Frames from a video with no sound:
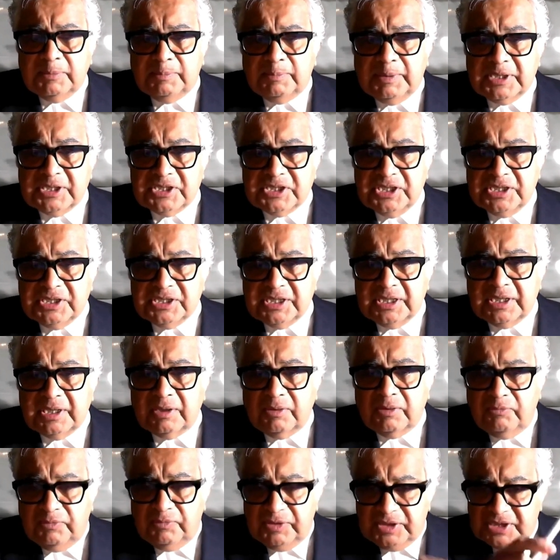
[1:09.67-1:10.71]
of the
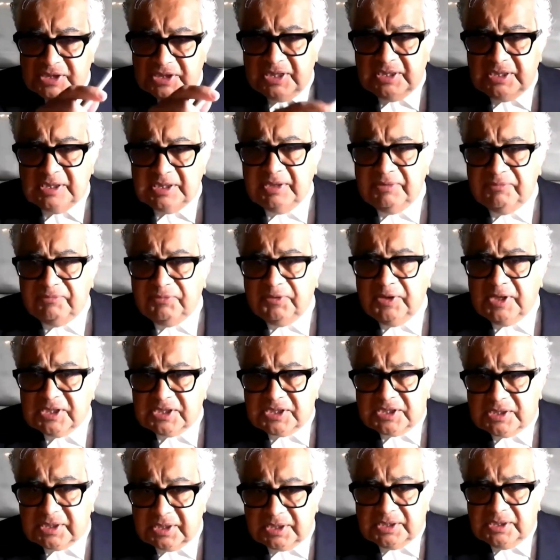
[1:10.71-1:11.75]
purchaser, which is in the
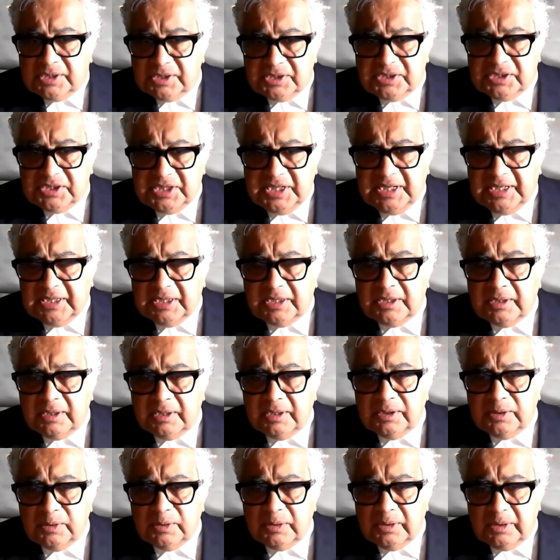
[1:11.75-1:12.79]
first sealed
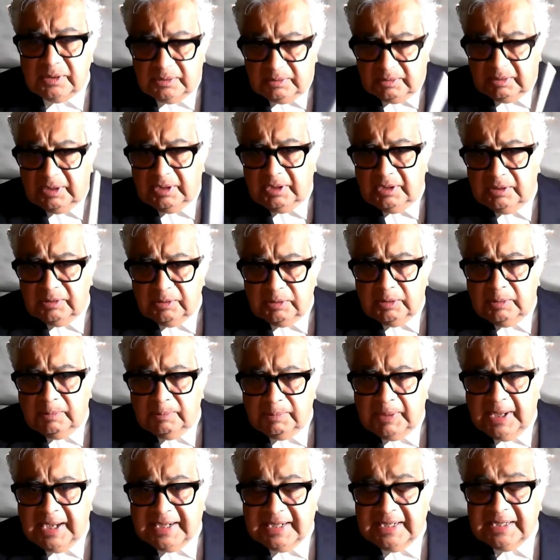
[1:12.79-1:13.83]

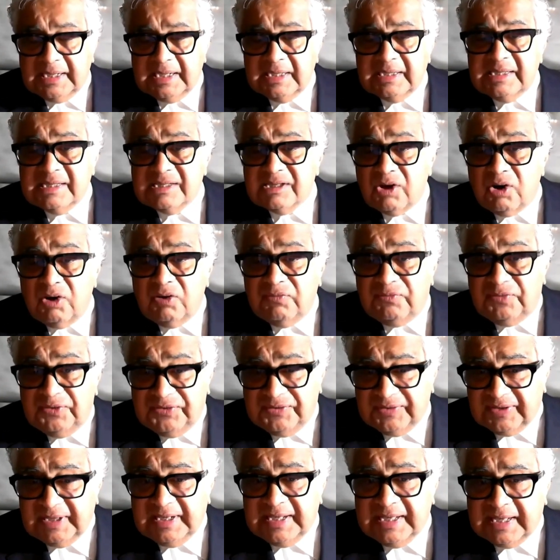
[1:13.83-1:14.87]
packet, and these are all
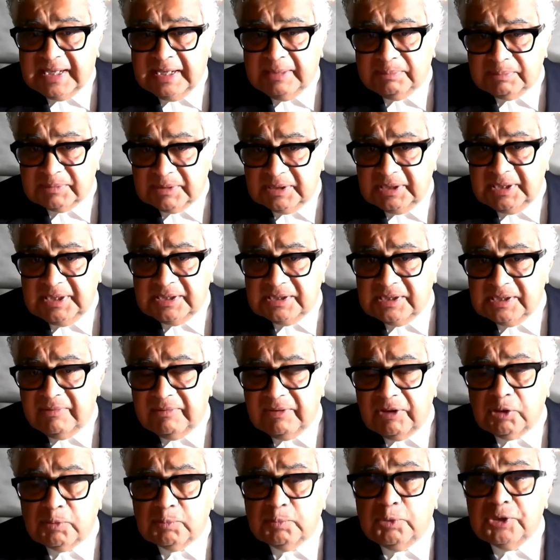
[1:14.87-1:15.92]
physically kept. They were
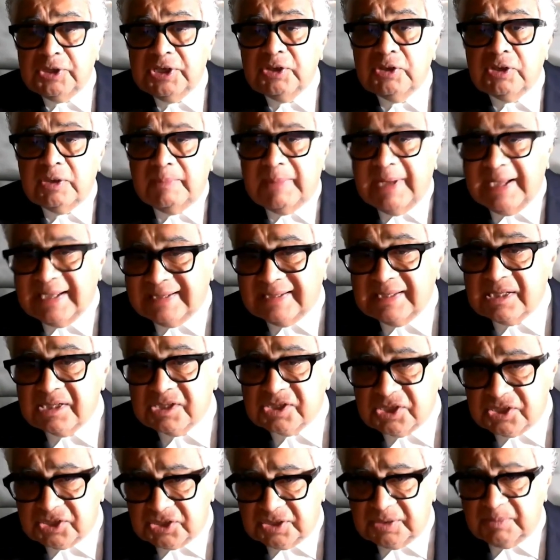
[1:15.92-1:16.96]
not put into the banking
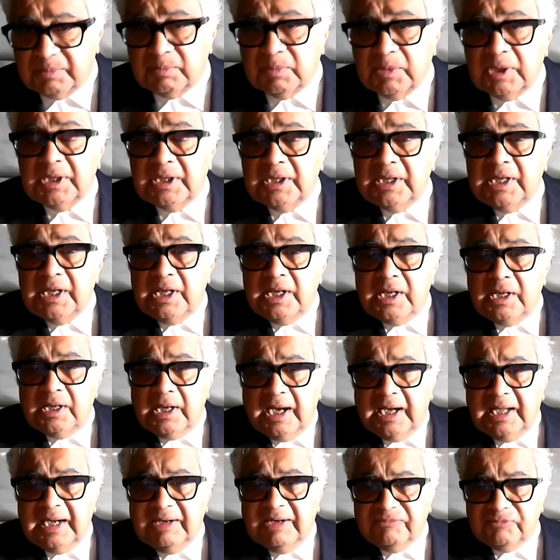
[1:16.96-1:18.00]
system.
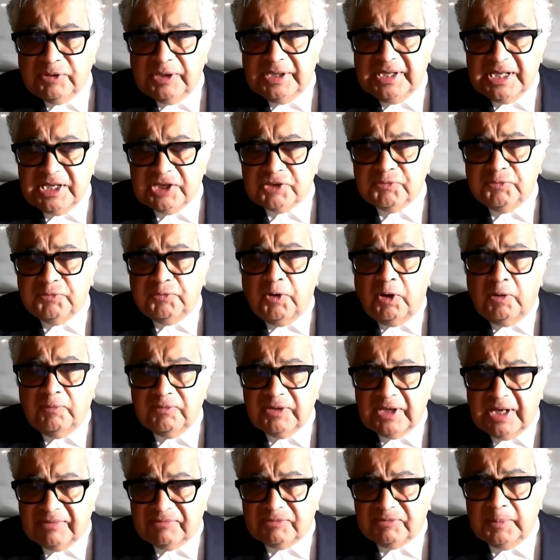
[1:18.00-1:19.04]
And each form
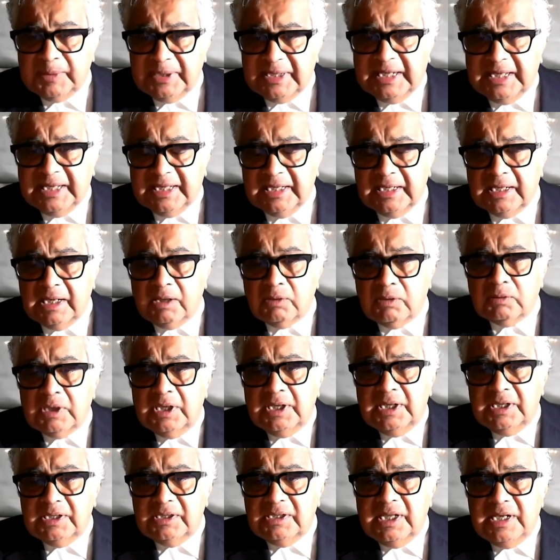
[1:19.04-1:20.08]
will have to be taken out,
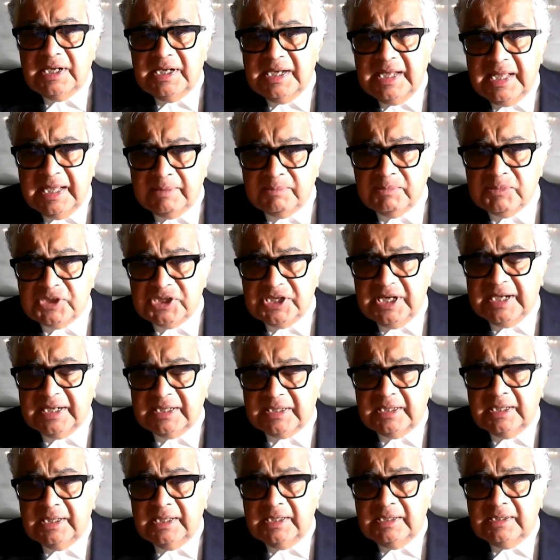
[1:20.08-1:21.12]
the name
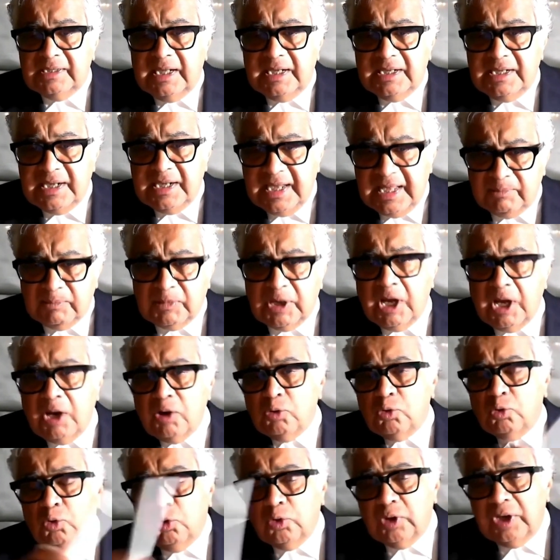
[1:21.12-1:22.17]
checked, that name
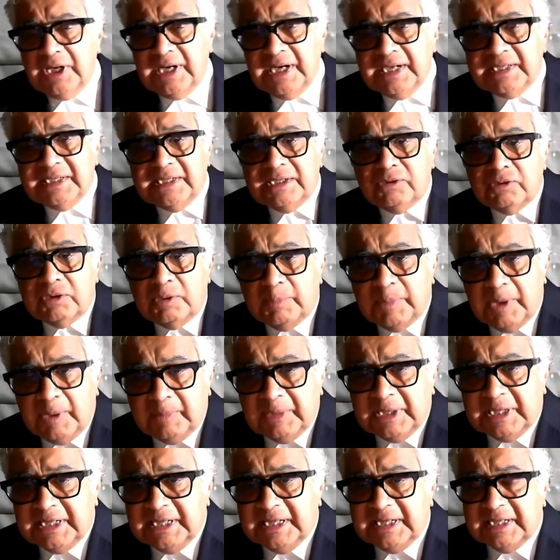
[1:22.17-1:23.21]
now correlated to the
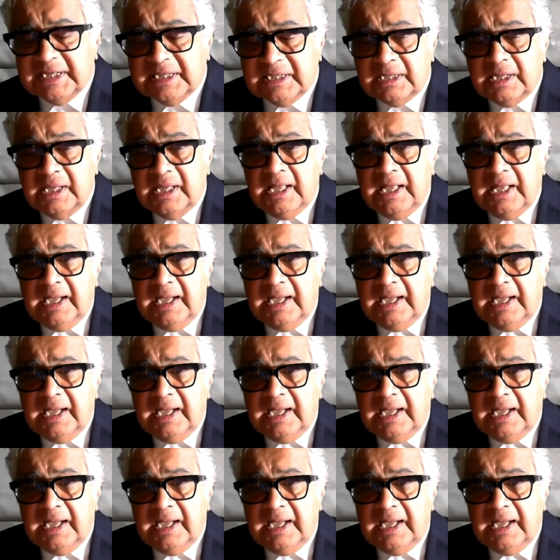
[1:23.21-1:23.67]
payment detail,